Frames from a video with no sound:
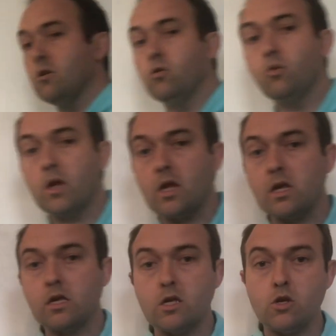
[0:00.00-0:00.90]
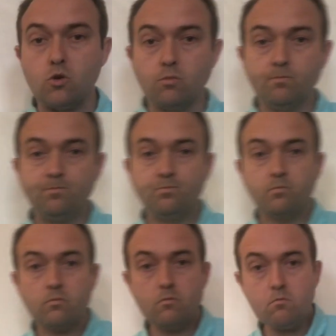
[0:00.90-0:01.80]
UEQ.
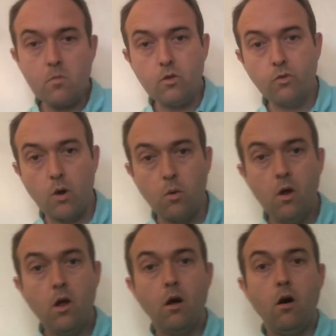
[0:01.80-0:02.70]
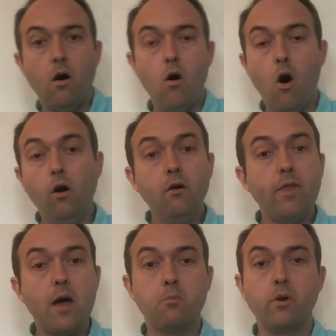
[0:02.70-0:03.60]
So, all of
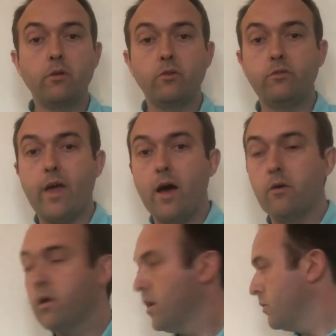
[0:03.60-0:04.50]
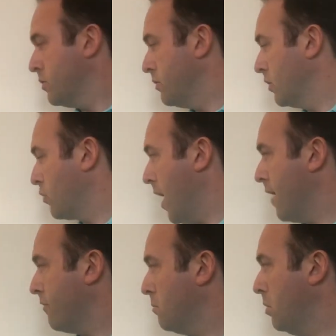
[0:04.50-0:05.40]
that brings us down to the
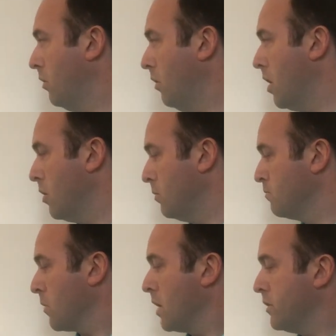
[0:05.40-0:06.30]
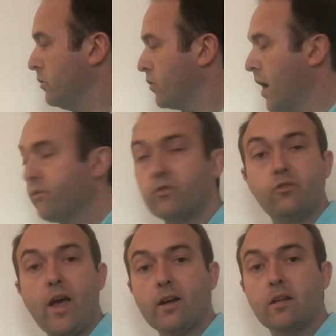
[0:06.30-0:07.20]
graph below. These graphs are
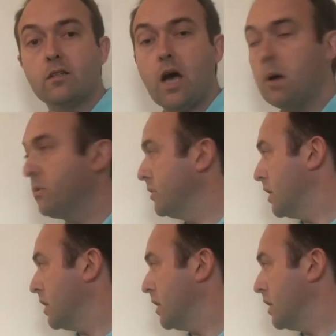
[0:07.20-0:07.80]
stacked on top of each